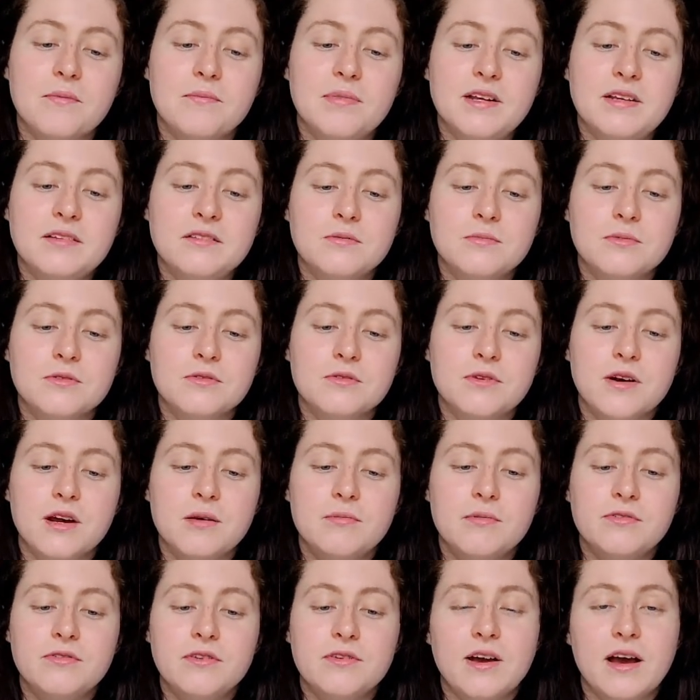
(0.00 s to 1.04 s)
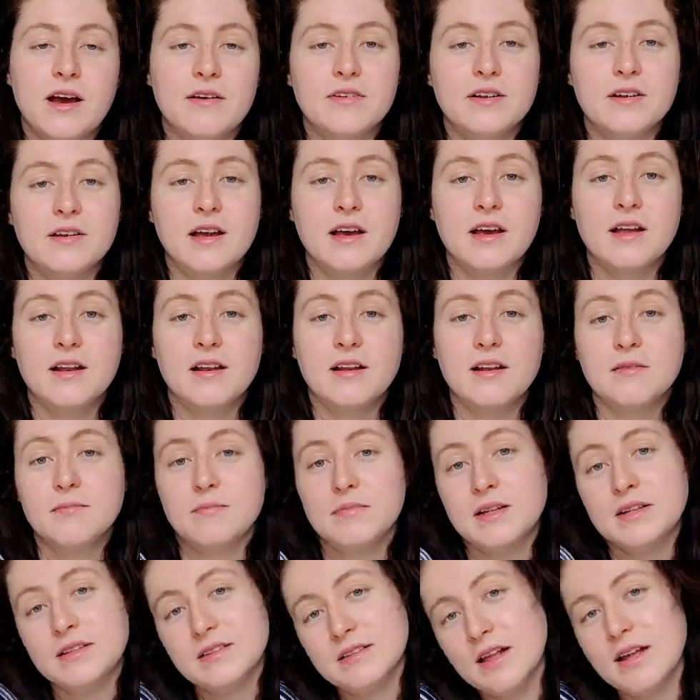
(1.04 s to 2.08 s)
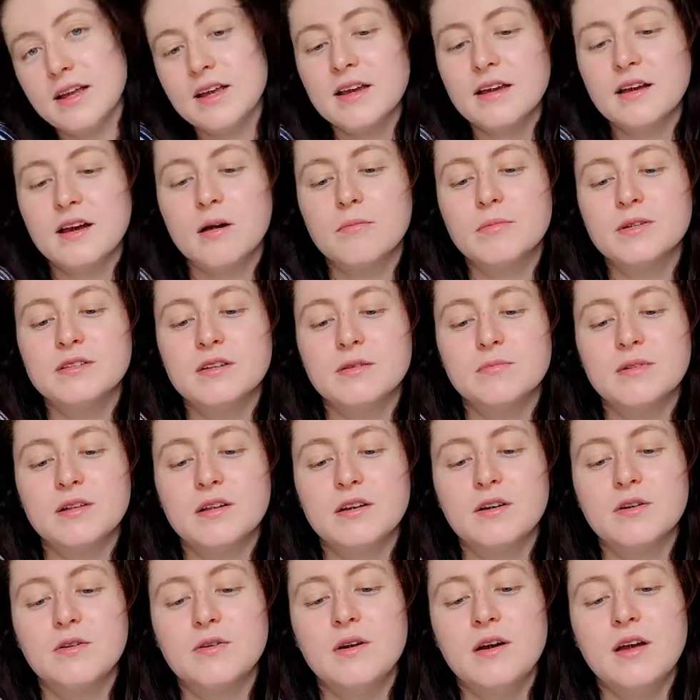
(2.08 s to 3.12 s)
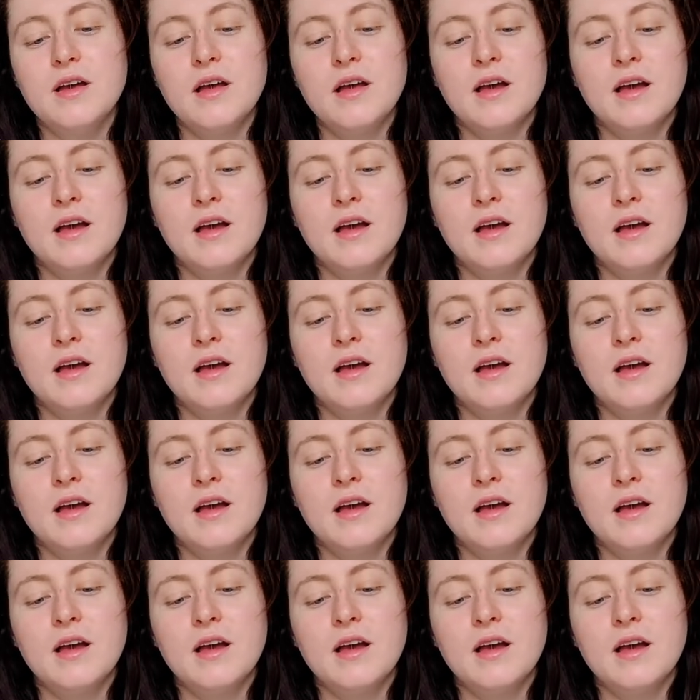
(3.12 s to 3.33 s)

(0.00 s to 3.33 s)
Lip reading: Please subscribe if you haven't, and please like and comment down below.